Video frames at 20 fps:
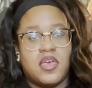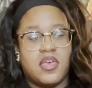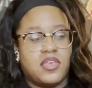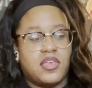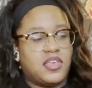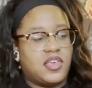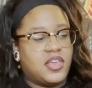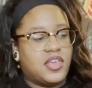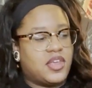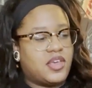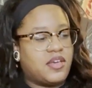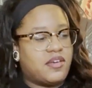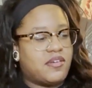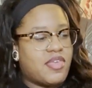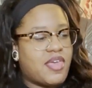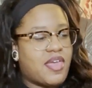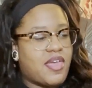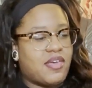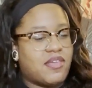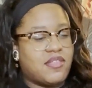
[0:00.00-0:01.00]
You can hear
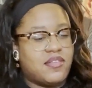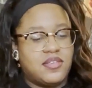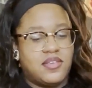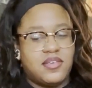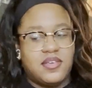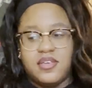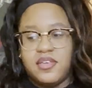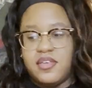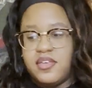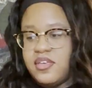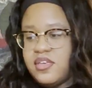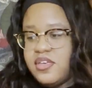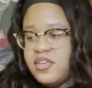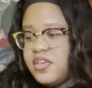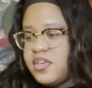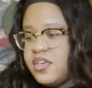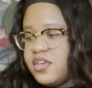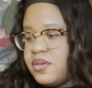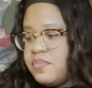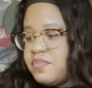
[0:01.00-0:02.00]
that.
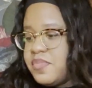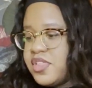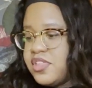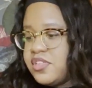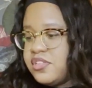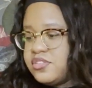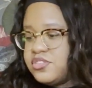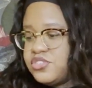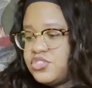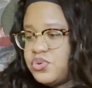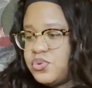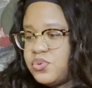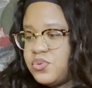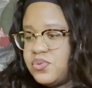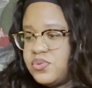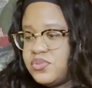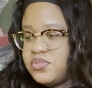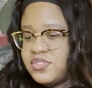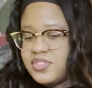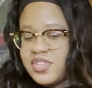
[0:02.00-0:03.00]
My little
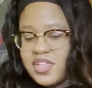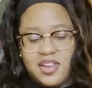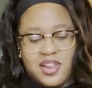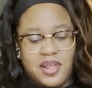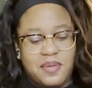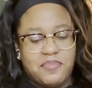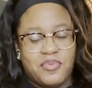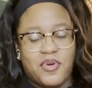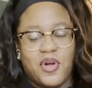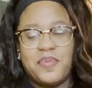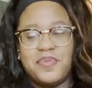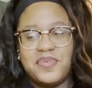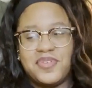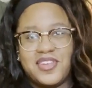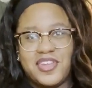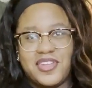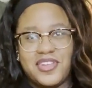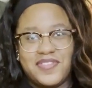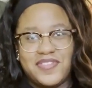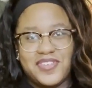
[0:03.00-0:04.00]
tools that I'm probably
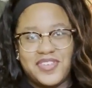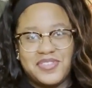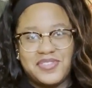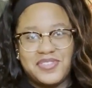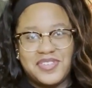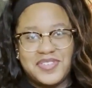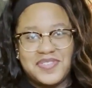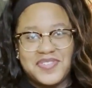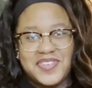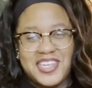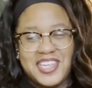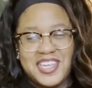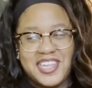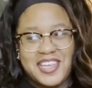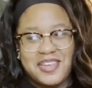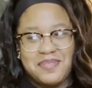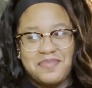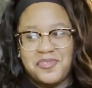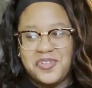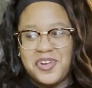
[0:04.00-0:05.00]
not even going to be
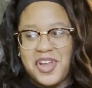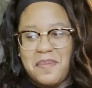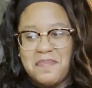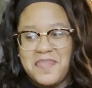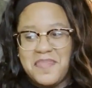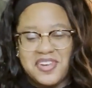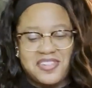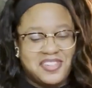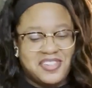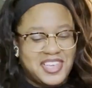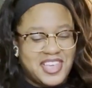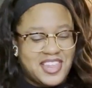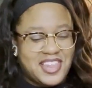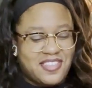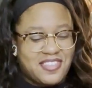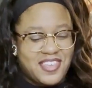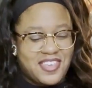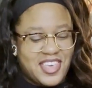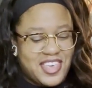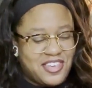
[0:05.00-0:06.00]
needing. We're not muddling
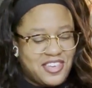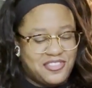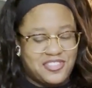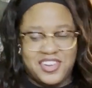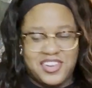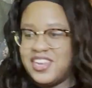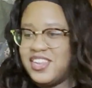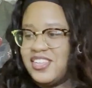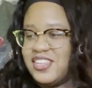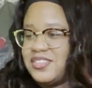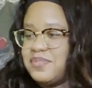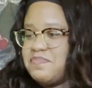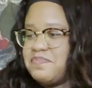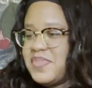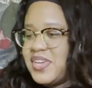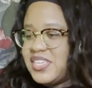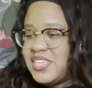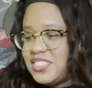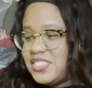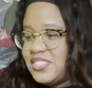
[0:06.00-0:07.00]
anything or needing to
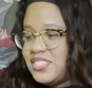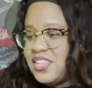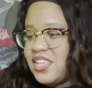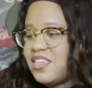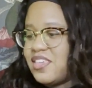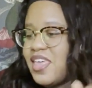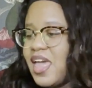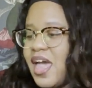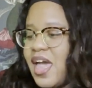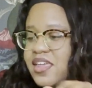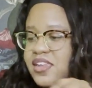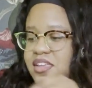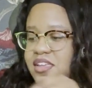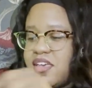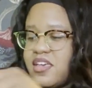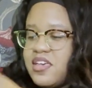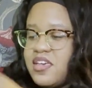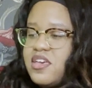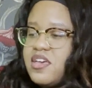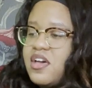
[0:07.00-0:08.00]
mix like that.
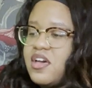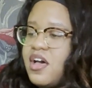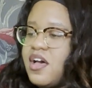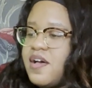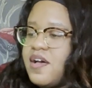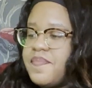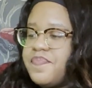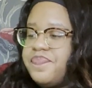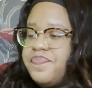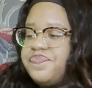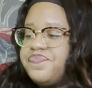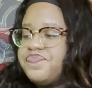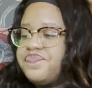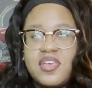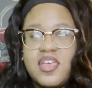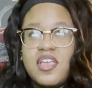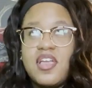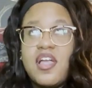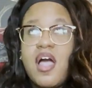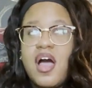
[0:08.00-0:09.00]

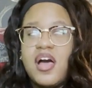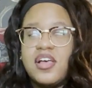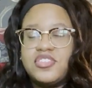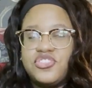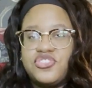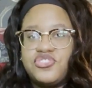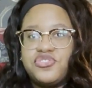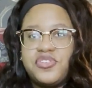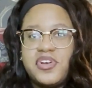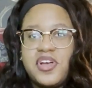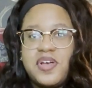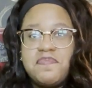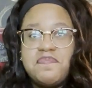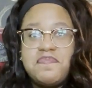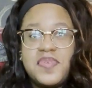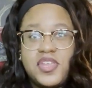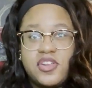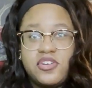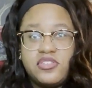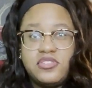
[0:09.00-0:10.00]
Angostura
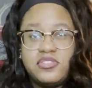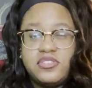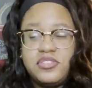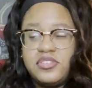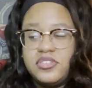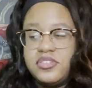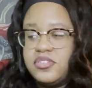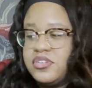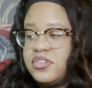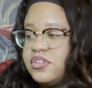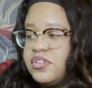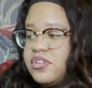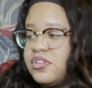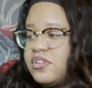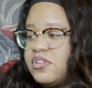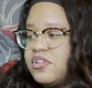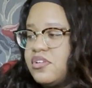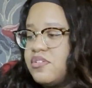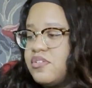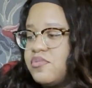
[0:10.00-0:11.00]
bitters.
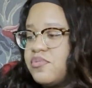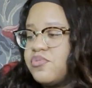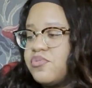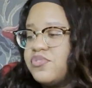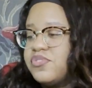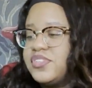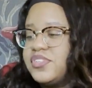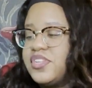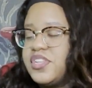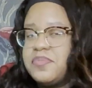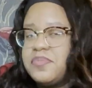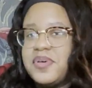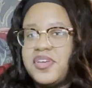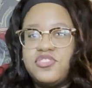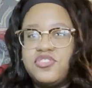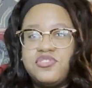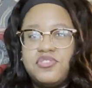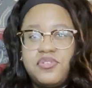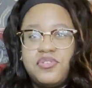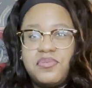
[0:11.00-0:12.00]
We're going to need
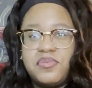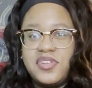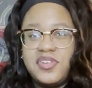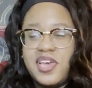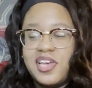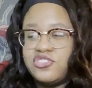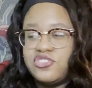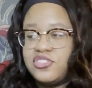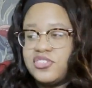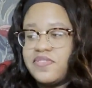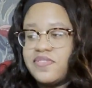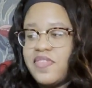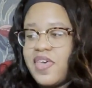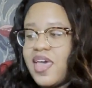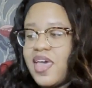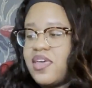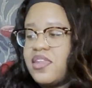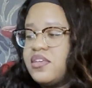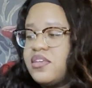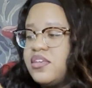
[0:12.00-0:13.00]
about 2 to 3 dashes of
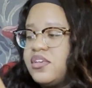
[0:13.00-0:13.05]
that.